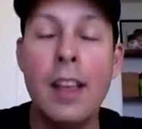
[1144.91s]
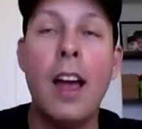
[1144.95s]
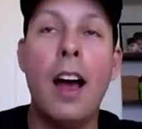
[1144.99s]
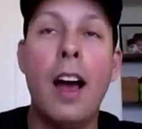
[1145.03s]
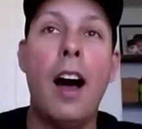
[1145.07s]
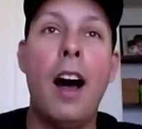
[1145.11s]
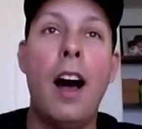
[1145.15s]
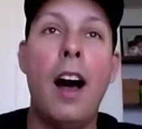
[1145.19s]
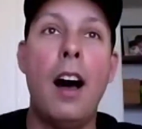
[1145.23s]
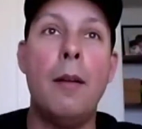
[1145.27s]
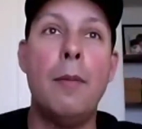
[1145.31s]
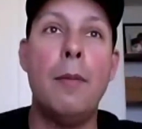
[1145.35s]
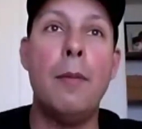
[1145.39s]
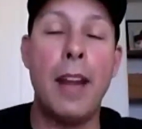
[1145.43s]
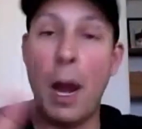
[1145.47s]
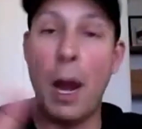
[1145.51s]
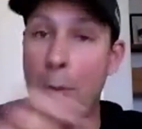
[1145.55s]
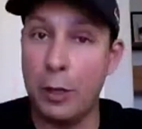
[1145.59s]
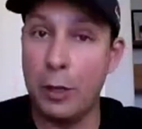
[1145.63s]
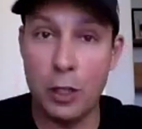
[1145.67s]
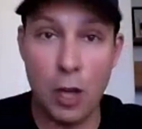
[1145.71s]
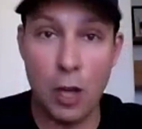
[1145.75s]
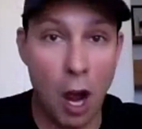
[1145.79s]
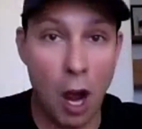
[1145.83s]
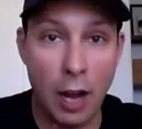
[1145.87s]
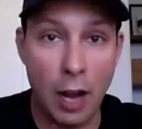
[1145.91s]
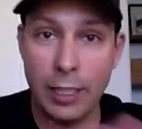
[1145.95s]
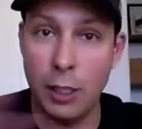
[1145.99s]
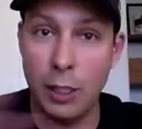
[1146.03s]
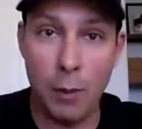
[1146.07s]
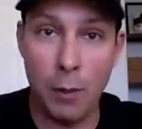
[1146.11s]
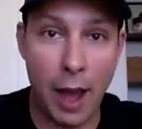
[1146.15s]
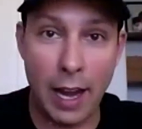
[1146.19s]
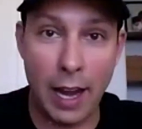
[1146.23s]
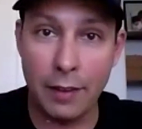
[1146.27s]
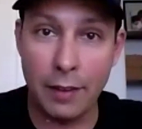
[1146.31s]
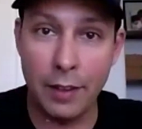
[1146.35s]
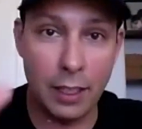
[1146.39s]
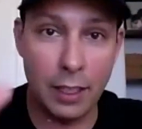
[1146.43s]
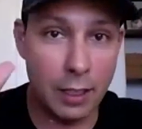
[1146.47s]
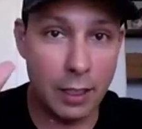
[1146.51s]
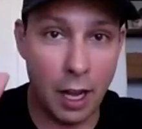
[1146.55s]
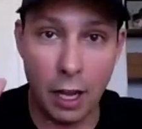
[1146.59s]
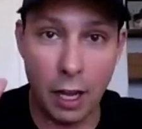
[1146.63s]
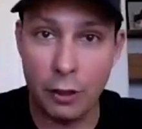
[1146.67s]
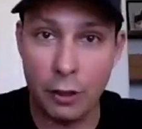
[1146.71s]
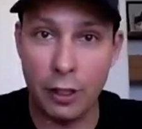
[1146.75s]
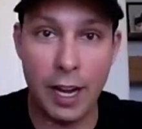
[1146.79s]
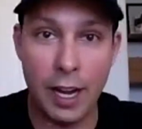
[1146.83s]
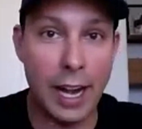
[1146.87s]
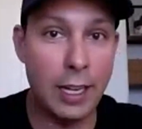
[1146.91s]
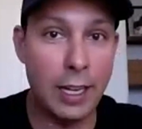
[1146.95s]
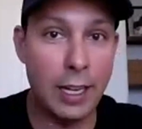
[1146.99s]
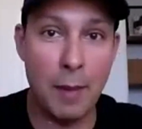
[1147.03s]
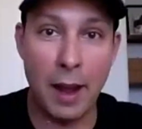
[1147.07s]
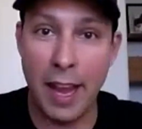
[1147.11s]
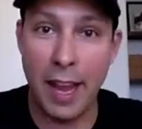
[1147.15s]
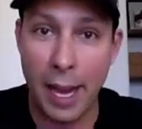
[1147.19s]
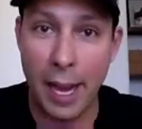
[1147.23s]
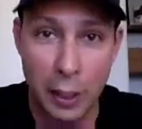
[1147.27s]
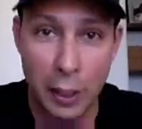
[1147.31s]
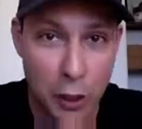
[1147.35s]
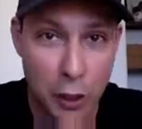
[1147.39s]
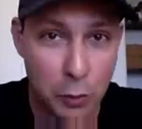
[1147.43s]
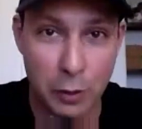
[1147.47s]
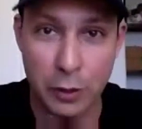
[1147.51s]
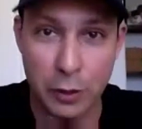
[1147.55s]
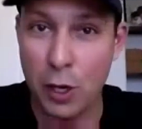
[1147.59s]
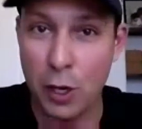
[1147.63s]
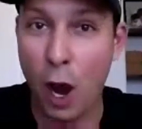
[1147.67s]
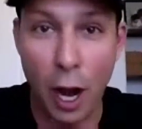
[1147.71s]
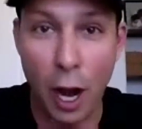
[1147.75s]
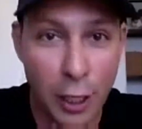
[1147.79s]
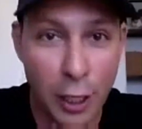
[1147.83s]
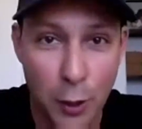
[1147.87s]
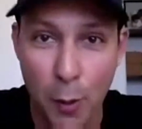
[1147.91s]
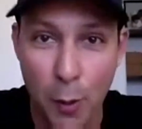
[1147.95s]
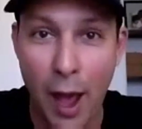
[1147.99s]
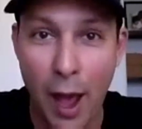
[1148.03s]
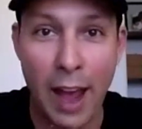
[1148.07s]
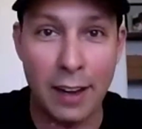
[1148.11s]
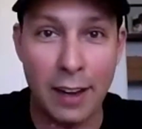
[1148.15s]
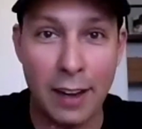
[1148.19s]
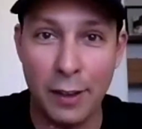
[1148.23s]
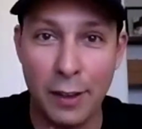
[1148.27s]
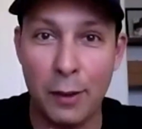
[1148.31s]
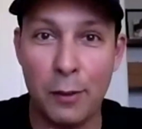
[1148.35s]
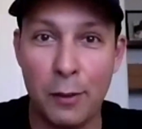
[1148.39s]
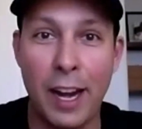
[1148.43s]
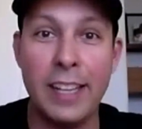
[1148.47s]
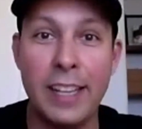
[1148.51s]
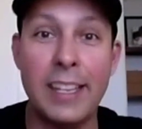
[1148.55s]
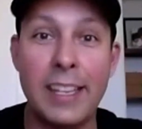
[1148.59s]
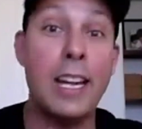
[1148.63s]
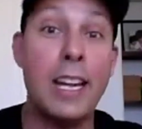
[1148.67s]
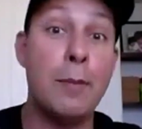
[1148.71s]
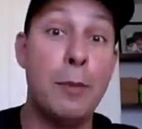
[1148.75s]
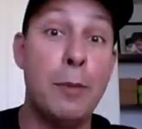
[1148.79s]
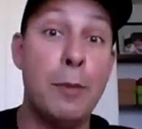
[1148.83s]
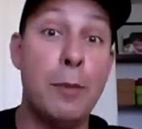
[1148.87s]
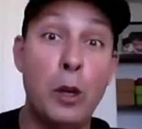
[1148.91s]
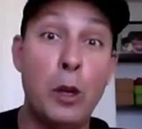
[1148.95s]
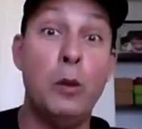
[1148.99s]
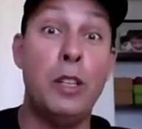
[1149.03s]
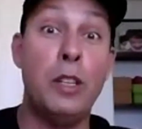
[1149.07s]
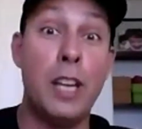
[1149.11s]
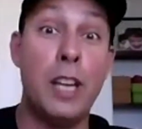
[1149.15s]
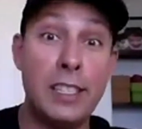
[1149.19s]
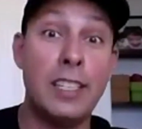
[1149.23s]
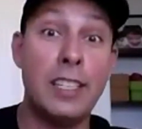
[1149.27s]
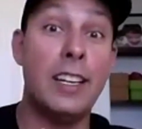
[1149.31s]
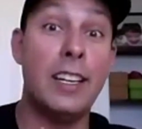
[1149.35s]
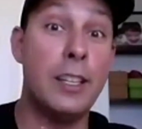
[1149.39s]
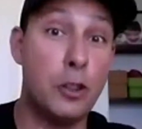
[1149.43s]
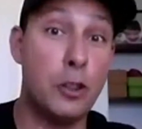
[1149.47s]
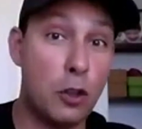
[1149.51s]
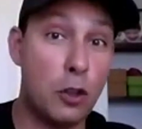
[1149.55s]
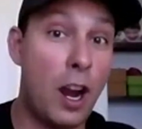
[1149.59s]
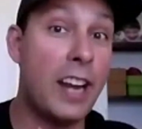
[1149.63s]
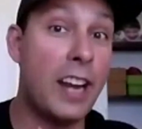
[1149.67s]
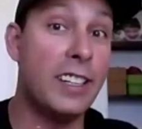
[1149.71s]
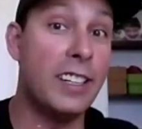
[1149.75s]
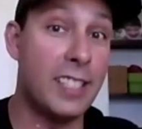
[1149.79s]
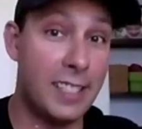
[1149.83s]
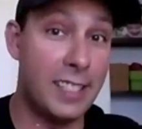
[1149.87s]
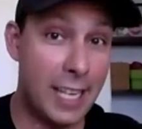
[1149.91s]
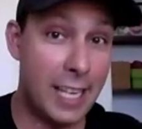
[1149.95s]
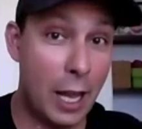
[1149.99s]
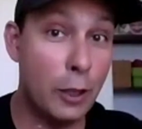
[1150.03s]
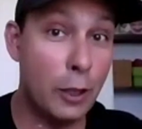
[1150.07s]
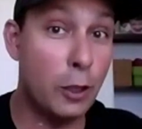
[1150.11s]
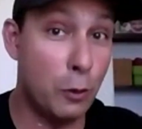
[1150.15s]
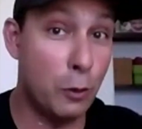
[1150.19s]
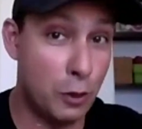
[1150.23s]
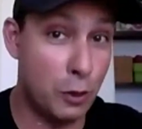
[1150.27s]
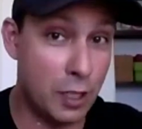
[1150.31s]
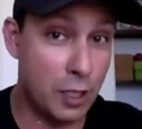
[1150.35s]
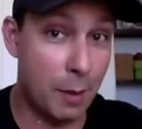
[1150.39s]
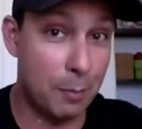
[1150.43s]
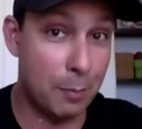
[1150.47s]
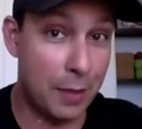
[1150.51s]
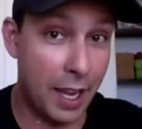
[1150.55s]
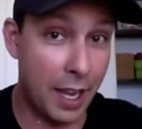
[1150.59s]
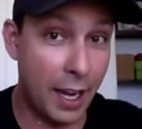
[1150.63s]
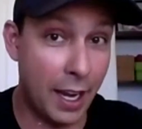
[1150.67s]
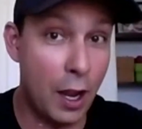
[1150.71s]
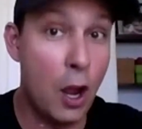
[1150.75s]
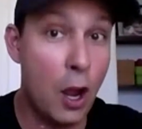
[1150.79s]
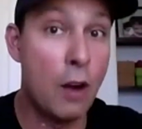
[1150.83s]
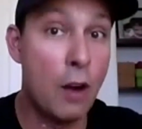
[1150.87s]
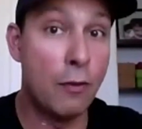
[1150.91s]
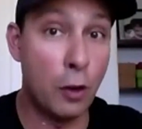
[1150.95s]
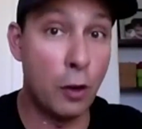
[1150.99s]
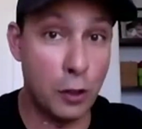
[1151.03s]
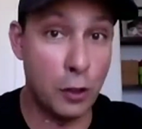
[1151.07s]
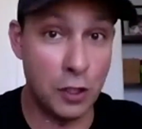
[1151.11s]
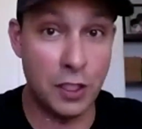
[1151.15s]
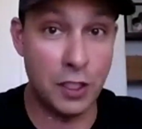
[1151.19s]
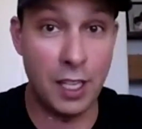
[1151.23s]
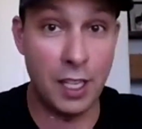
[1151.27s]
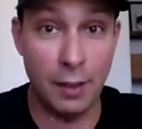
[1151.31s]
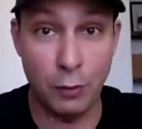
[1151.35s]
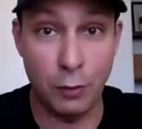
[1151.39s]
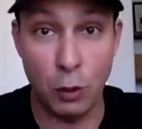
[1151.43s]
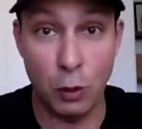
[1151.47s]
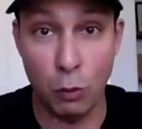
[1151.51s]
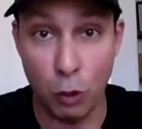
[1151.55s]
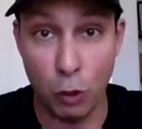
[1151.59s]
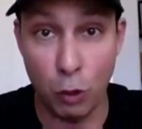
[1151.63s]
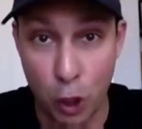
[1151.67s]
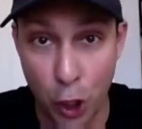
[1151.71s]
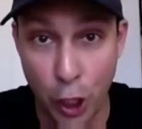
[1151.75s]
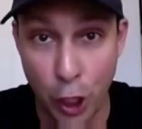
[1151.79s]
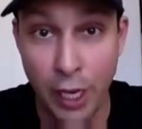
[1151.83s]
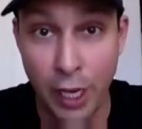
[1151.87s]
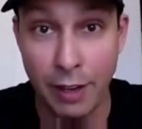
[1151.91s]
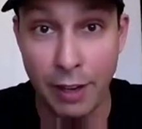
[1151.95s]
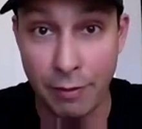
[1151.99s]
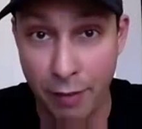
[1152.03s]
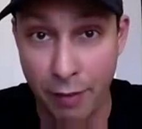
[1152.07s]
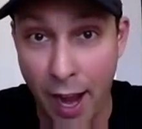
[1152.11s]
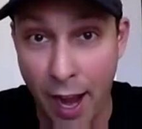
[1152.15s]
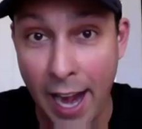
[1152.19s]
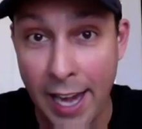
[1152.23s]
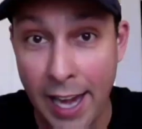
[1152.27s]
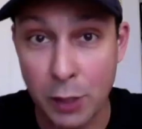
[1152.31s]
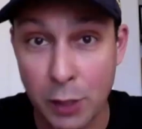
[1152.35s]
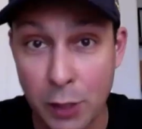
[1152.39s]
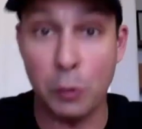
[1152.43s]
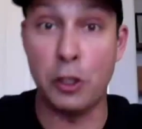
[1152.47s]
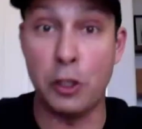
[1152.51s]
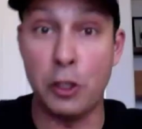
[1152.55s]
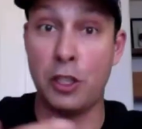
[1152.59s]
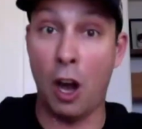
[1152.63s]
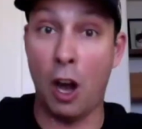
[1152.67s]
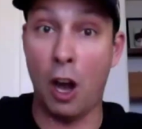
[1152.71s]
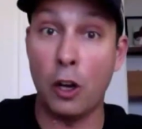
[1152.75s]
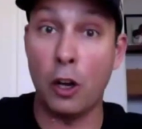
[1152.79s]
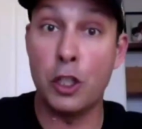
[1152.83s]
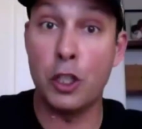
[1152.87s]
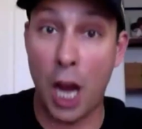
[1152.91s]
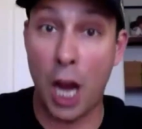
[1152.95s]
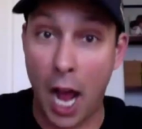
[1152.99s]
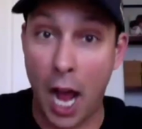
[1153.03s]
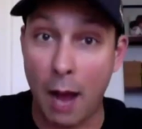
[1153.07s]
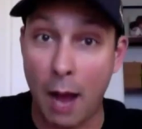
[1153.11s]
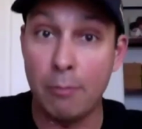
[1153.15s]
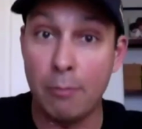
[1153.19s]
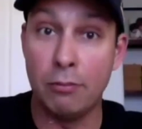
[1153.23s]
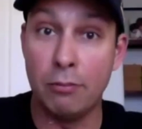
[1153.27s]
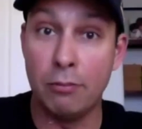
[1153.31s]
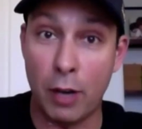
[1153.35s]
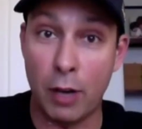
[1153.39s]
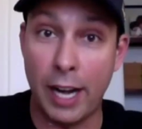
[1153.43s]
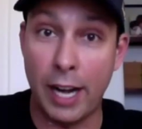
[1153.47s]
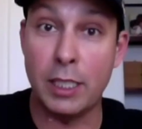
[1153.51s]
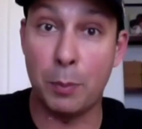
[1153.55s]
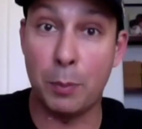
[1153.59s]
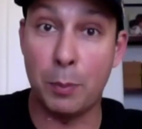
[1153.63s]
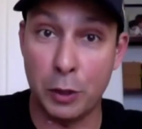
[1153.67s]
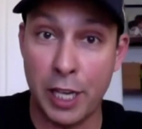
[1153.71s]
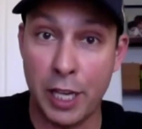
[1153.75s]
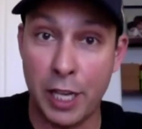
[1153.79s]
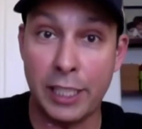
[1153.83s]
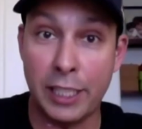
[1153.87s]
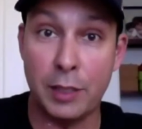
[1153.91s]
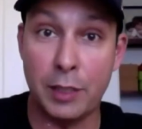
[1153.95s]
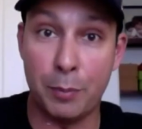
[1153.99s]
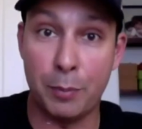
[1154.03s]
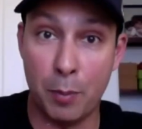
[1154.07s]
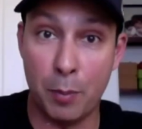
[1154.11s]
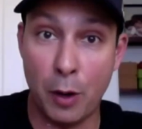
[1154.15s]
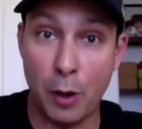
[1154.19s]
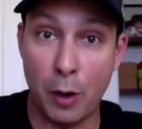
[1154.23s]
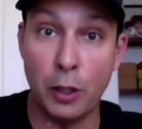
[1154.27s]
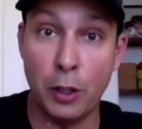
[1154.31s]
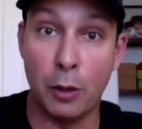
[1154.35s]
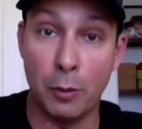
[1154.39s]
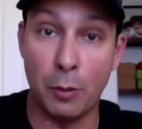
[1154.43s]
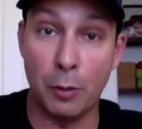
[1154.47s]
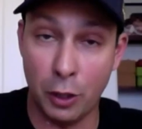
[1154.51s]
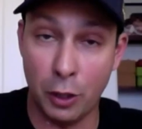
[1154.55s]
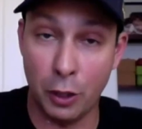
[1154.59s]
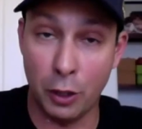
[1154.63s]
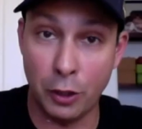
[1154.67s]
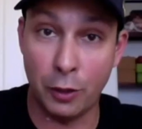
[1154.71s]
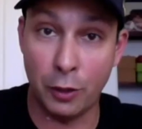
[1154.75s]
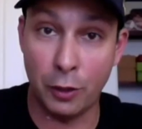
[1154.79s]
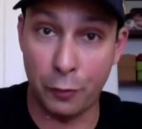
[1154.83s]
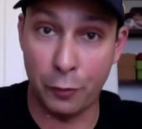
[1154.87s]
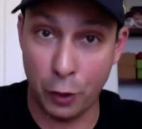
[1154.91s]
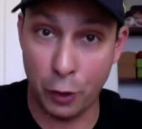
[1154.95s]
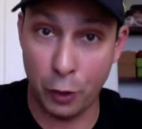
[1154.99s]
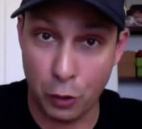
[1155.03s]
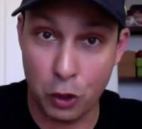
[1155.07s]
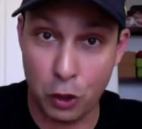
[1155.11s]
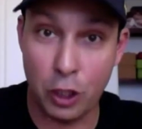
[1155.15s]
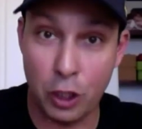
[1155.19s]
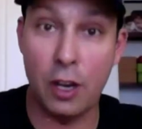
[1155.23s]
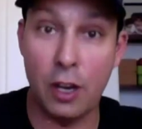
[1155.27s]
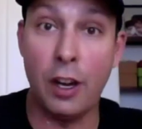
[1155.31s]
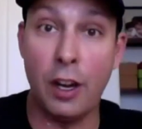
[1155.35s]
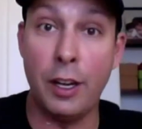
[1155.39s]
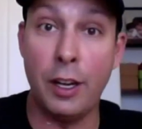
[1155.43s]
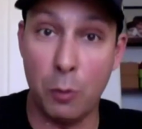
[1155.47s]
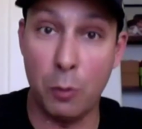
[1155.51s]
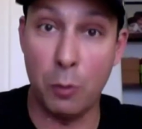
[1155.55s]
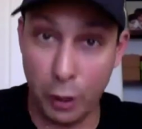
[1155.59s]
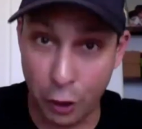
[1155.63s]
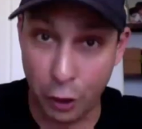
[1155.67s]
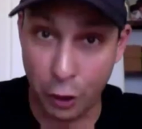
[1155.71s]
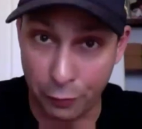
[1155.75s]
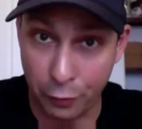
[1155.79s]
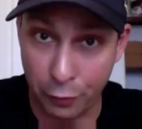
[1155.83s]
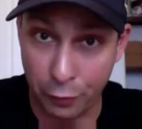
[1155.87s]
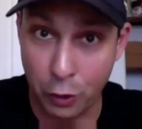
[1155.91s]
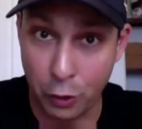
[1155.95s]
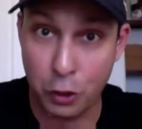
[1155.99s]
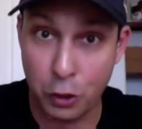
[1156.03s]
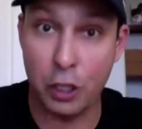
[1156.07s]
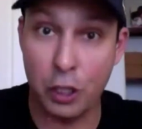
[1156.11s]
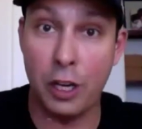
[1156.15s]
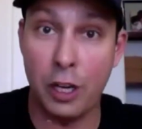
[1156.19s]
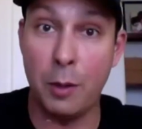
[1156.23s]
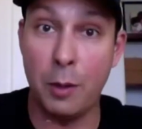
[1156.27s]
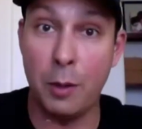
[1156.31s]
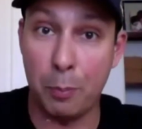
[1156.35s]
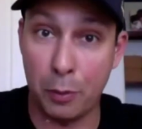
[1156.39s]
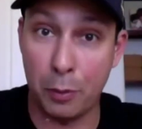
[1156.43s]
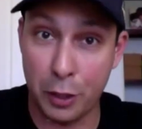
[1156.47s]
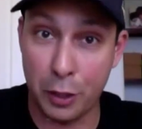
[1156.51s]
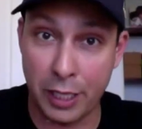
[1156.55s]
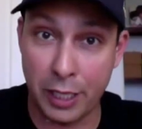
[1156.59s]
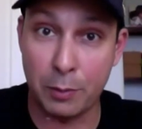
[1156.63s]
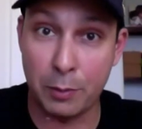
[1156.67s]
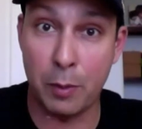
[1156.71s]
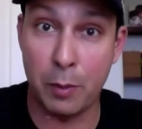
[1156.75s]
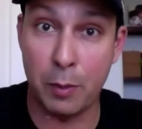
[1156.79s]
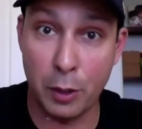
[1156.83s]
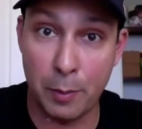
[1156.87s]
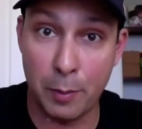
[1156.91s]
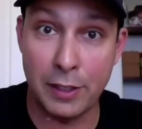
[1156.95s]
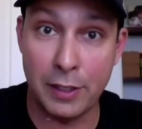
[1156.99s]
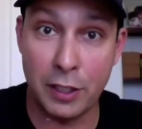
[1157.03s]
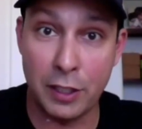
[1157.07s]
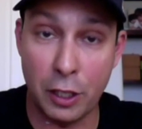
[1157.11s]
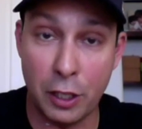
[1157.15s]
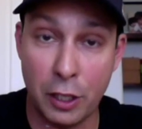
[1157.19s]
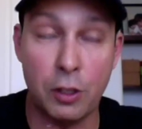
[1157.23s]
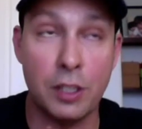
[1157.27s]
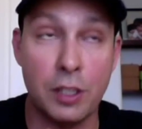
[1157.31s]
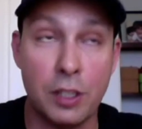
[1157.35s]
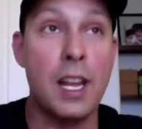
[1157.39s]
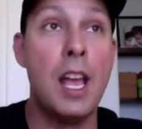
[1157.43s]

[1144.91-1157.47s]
And I would talk you out of it, and 190 of my agents would talk you out of it, right? And anybody who doesn't is trying to sell you something versus give you good advice, which is our job, right? To protect and promote your fiduciary, or your fiduciary to protect and promote best interest.